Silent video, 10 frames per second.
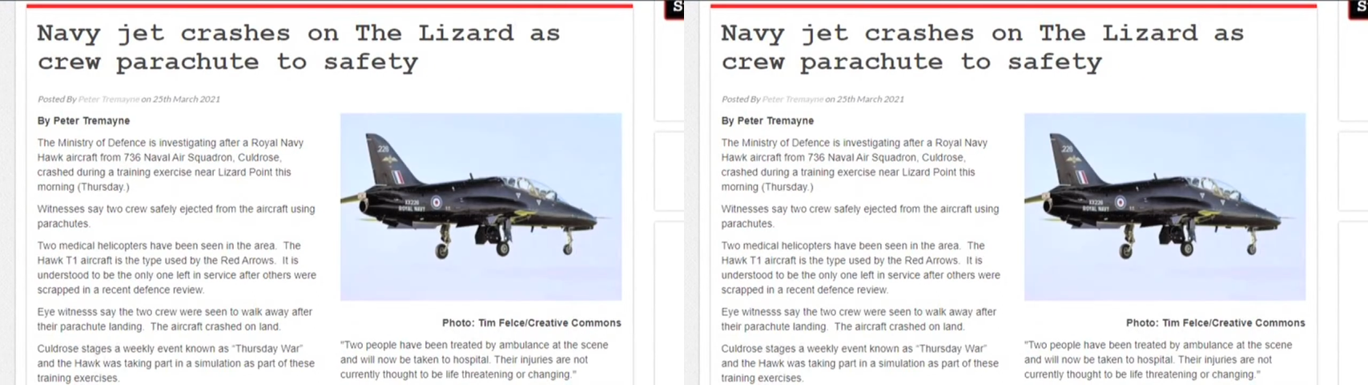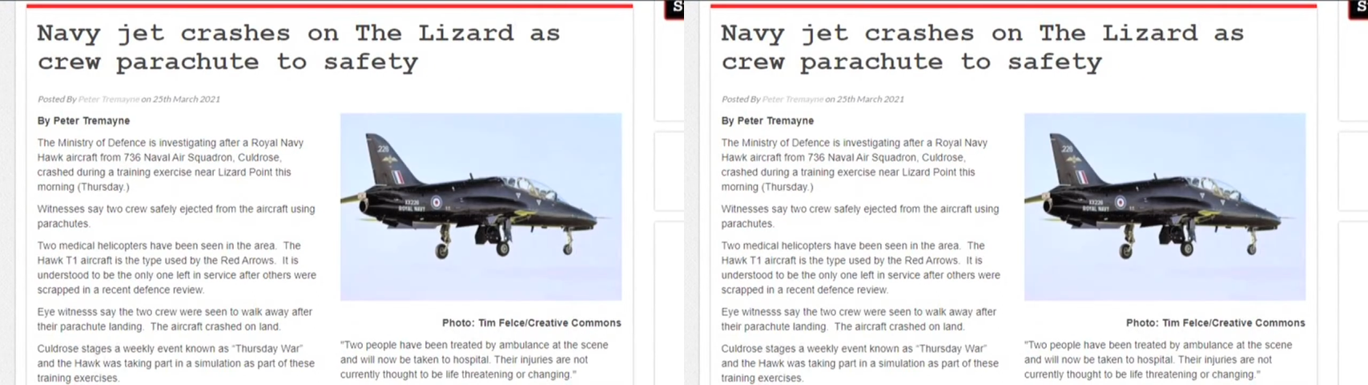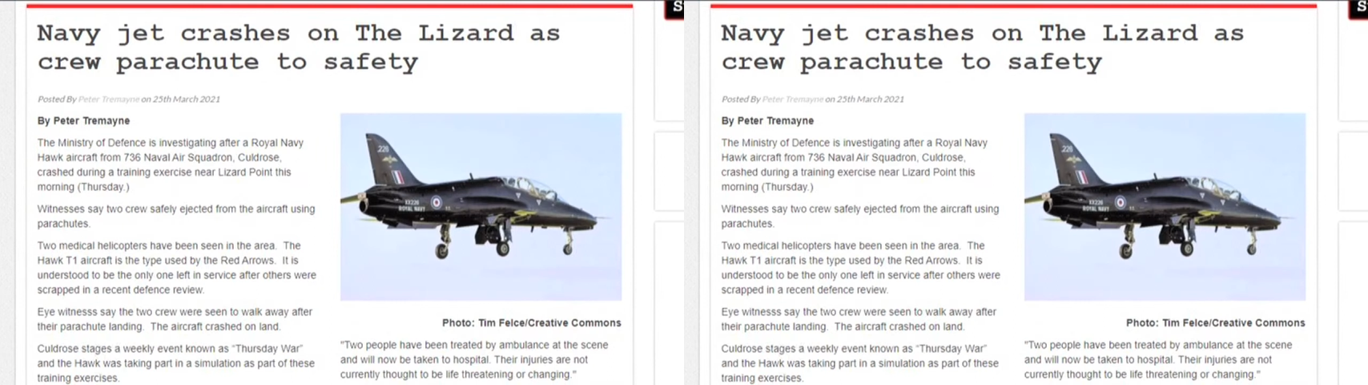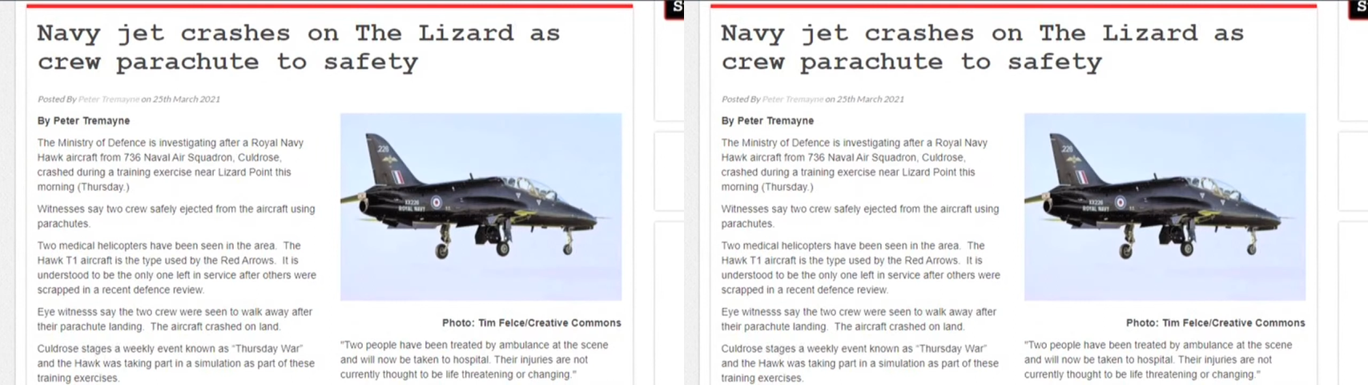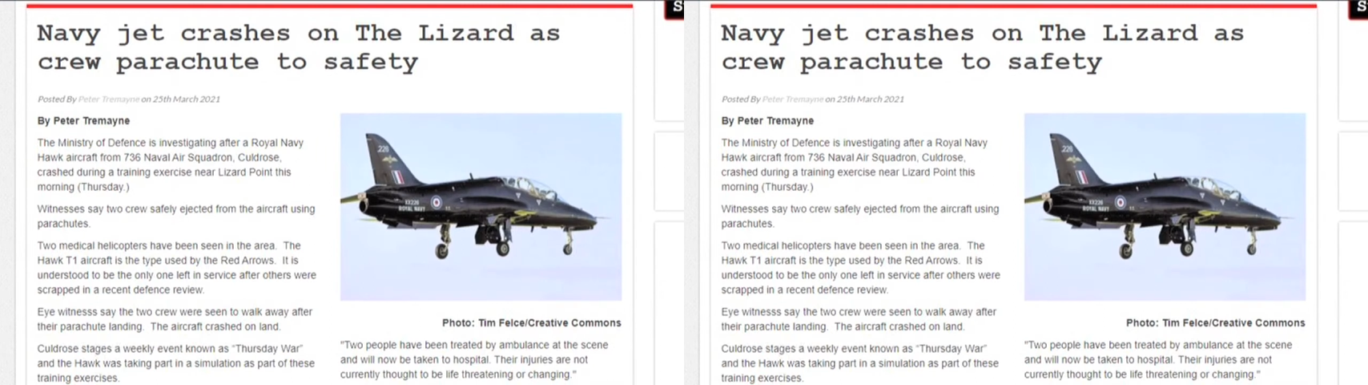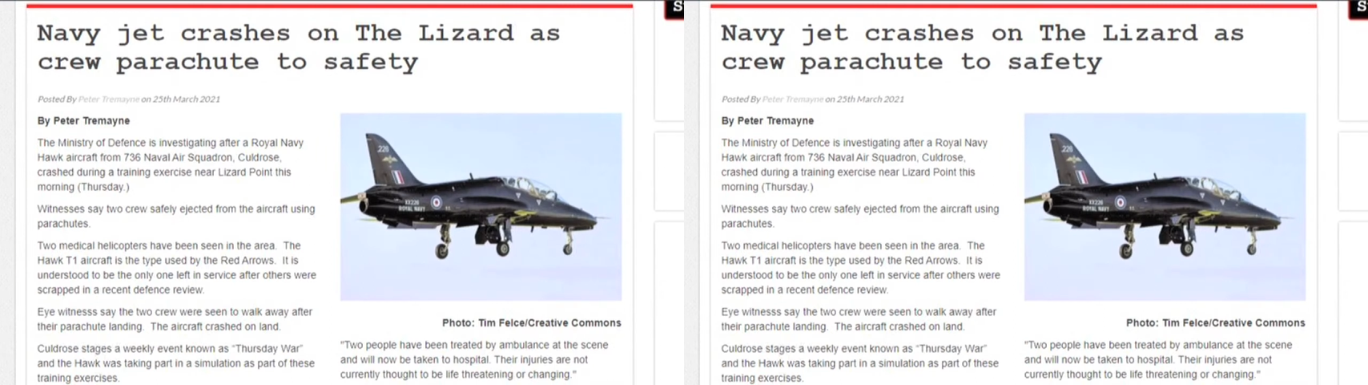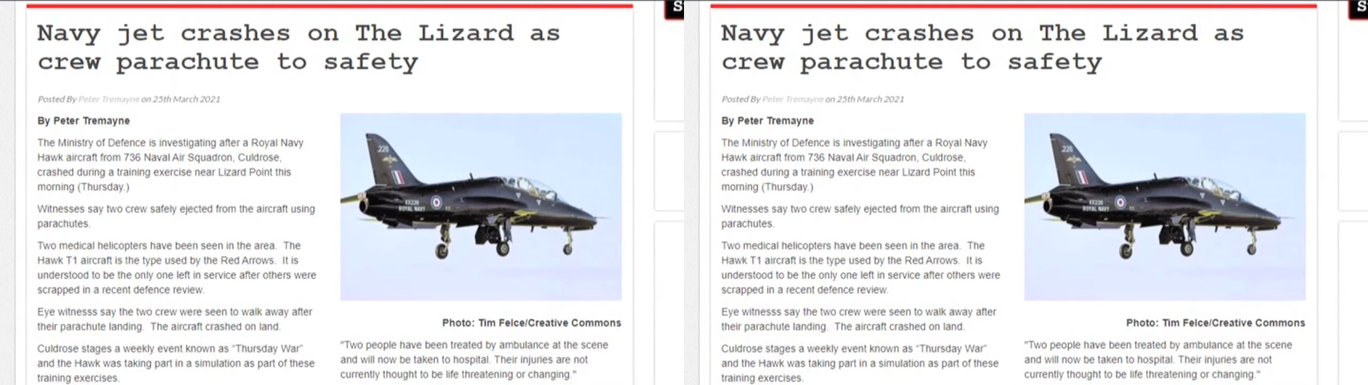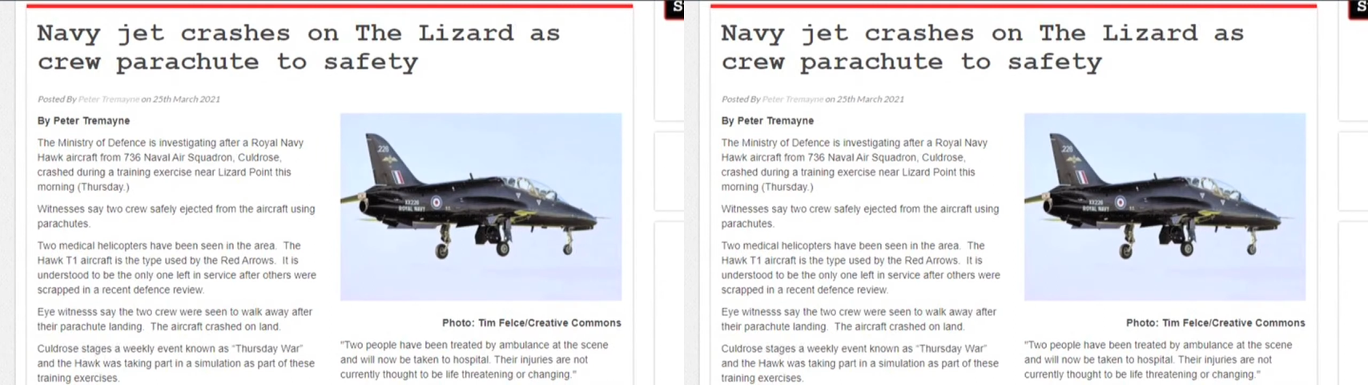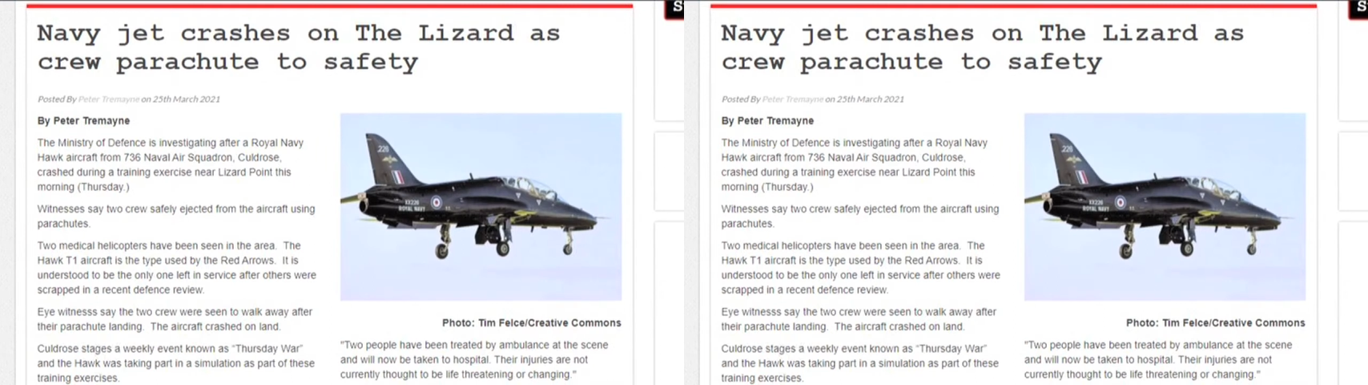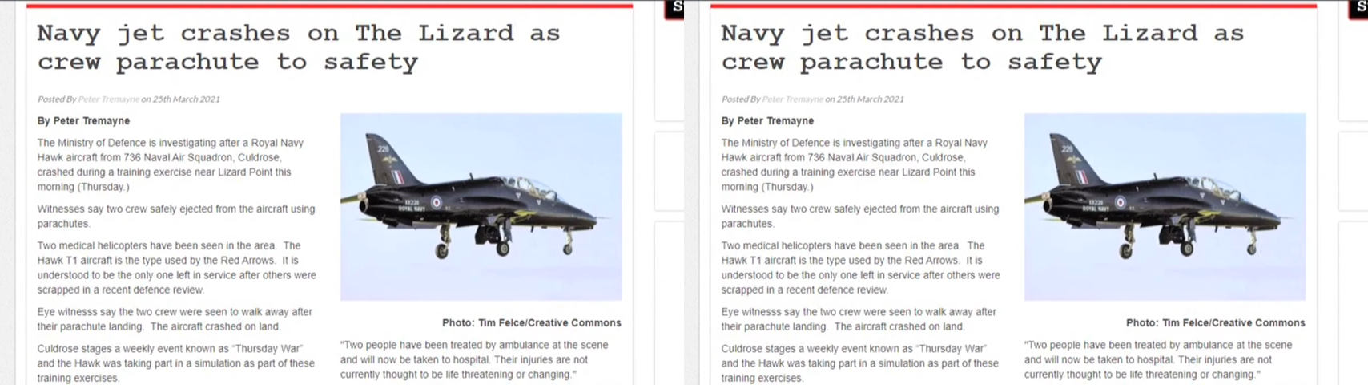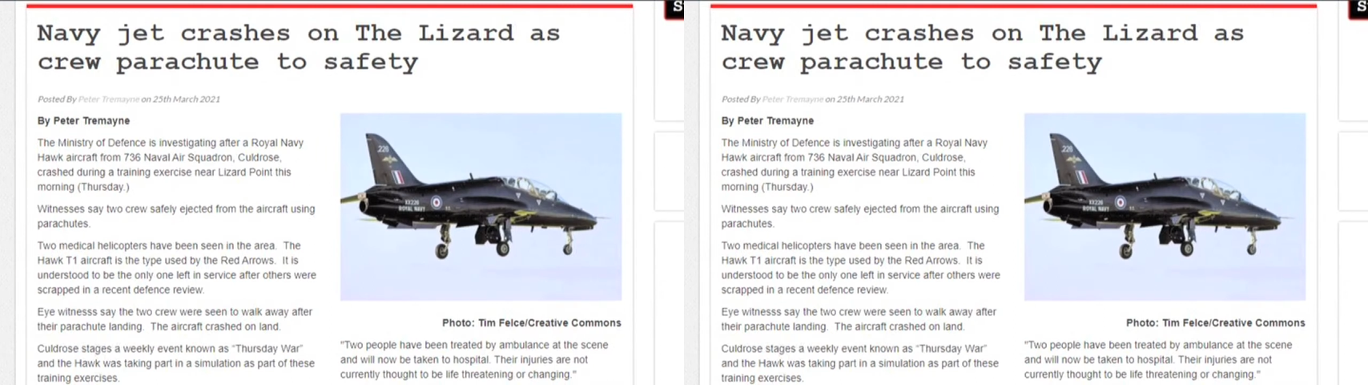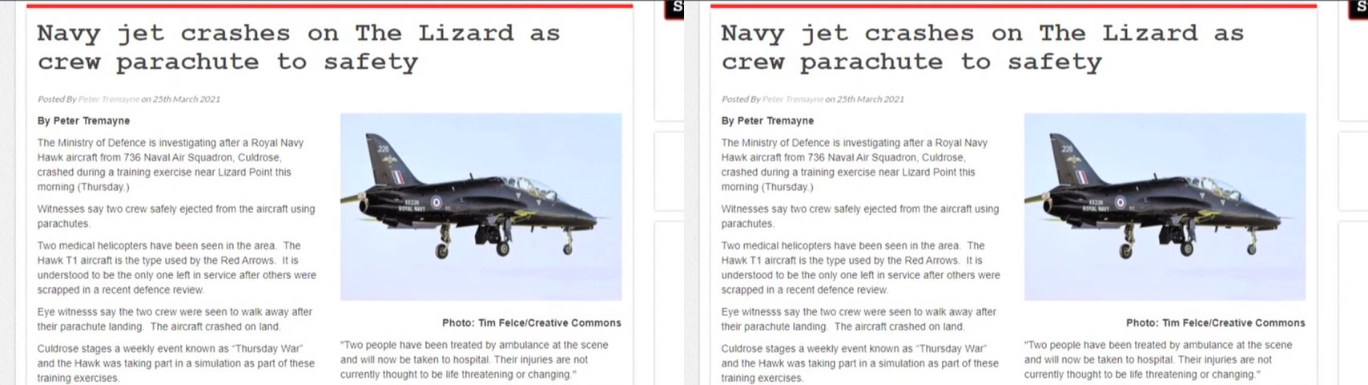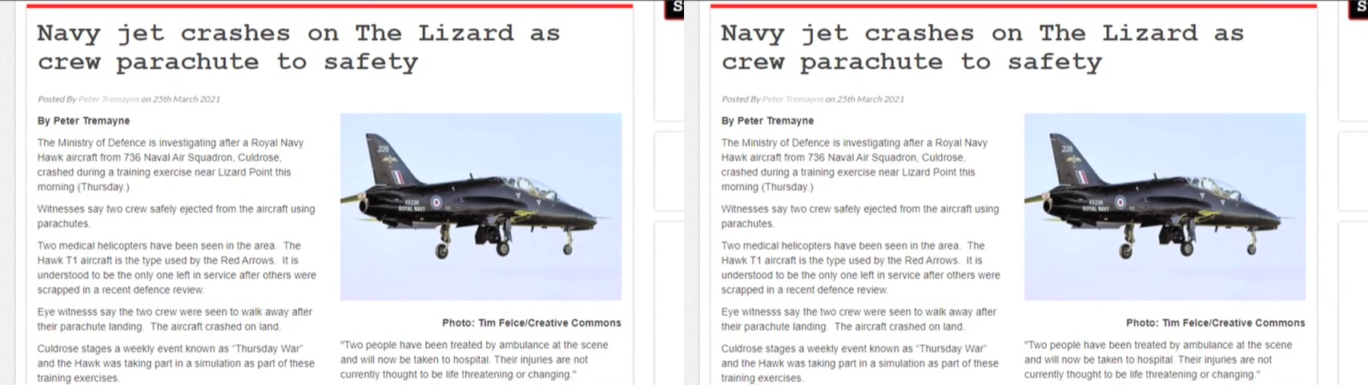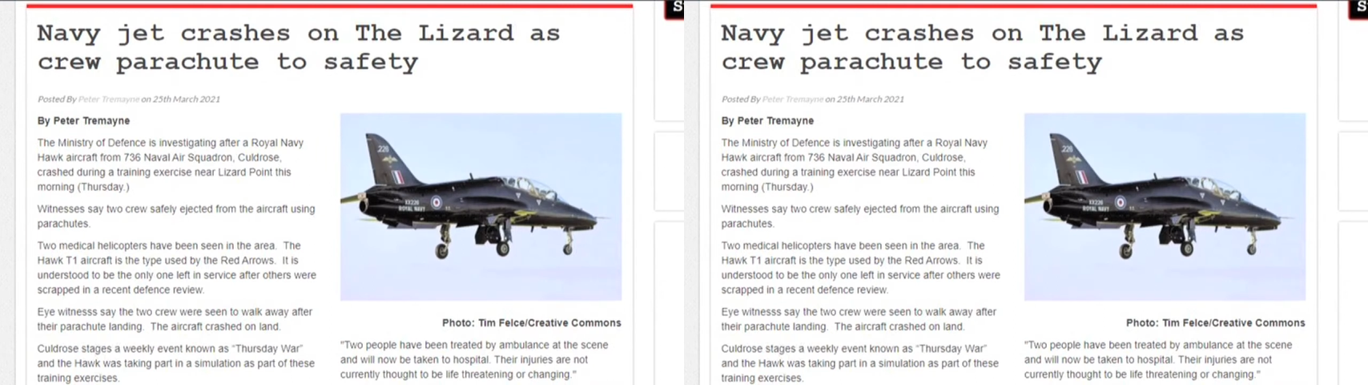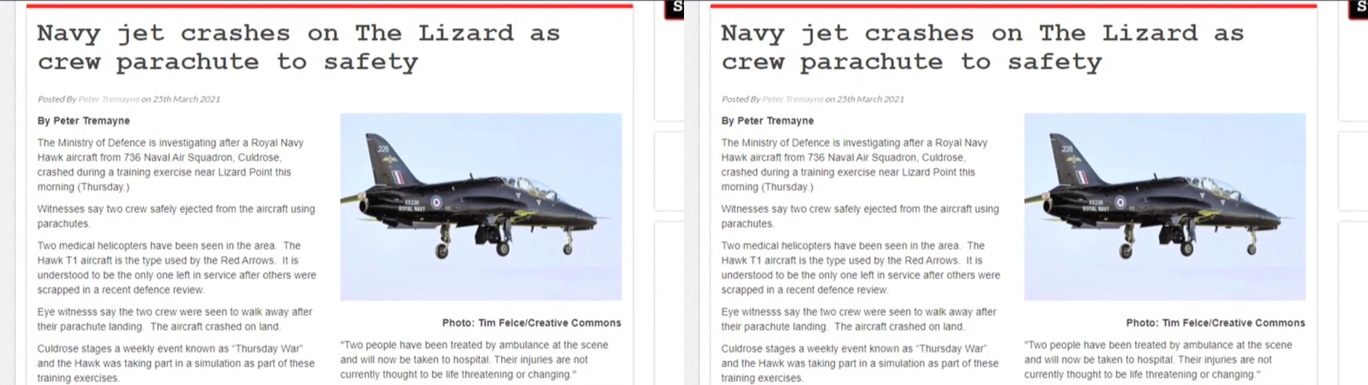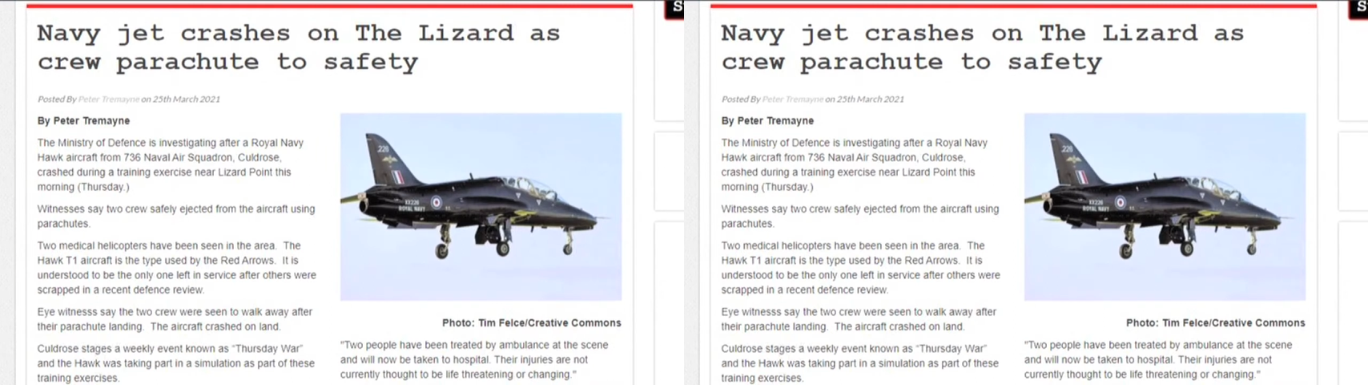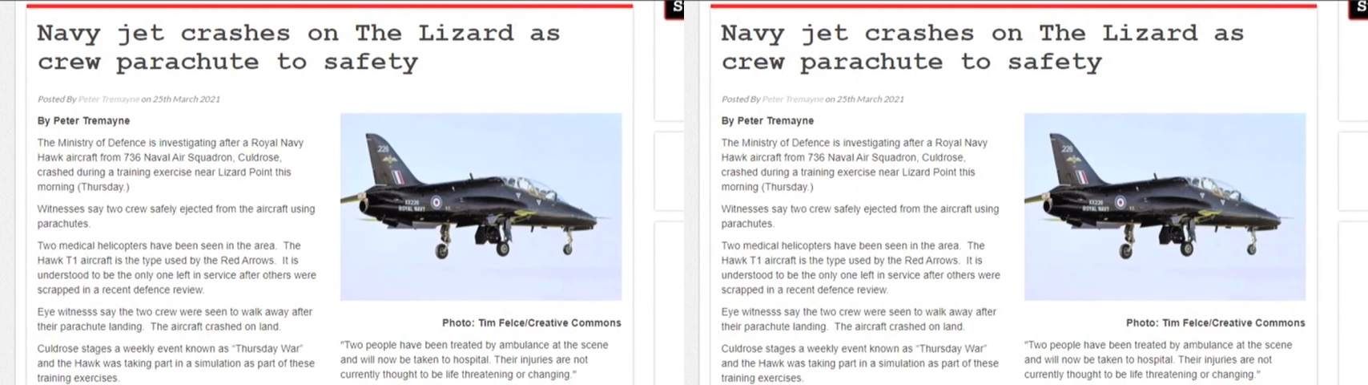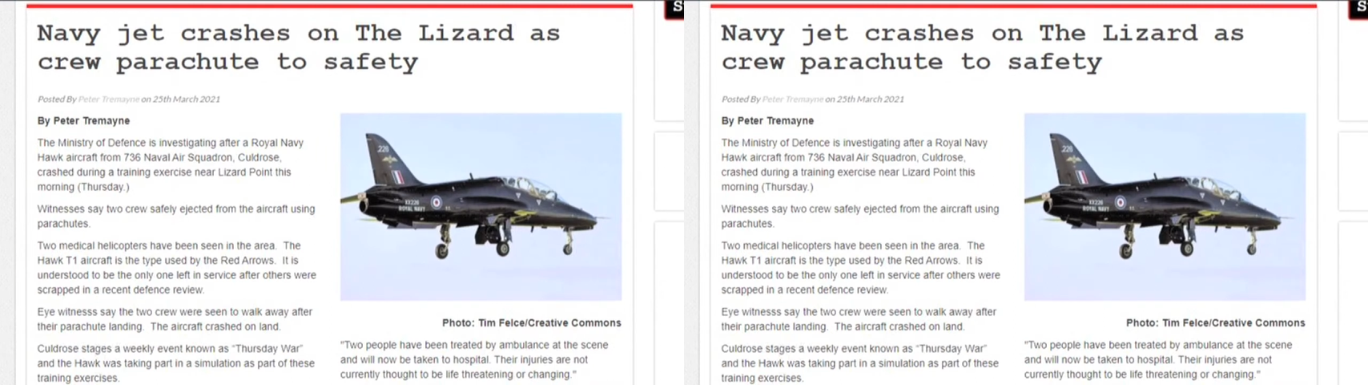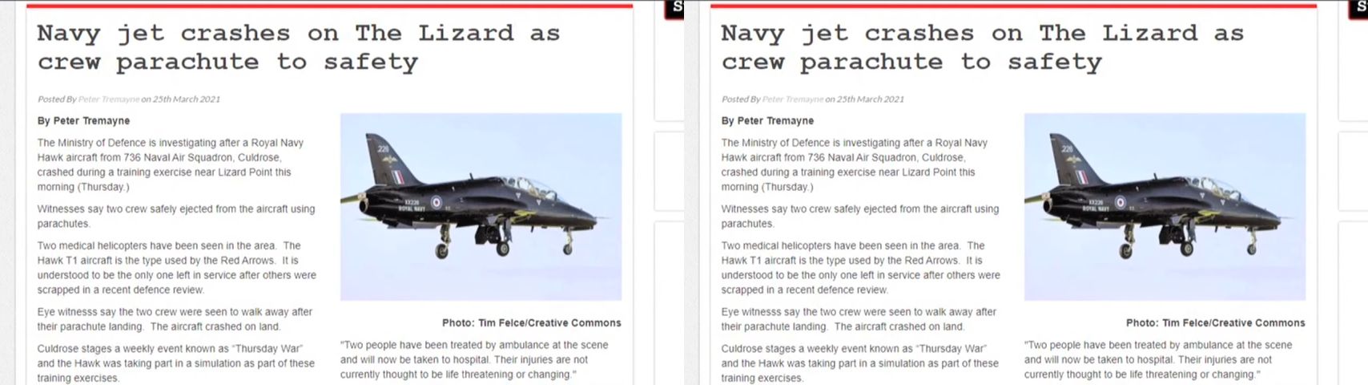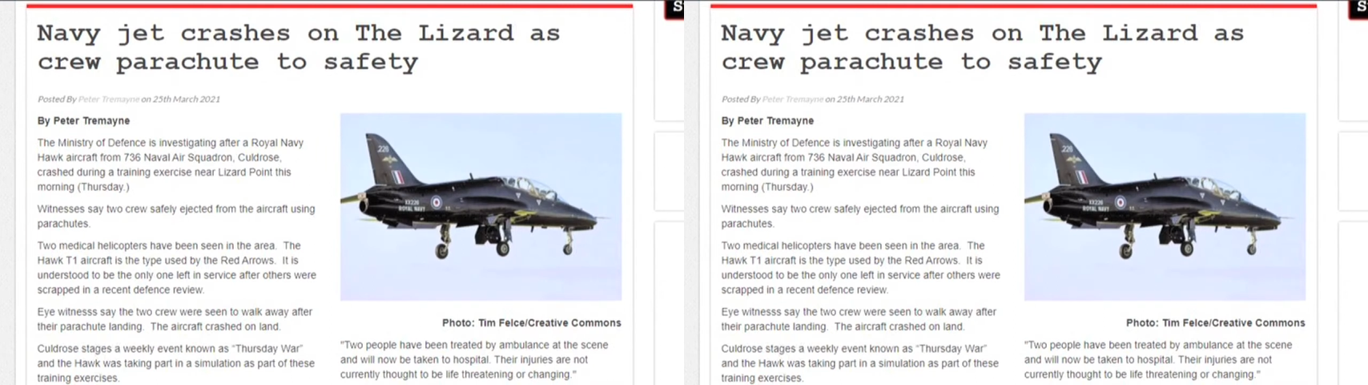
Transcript: (no speaker visible)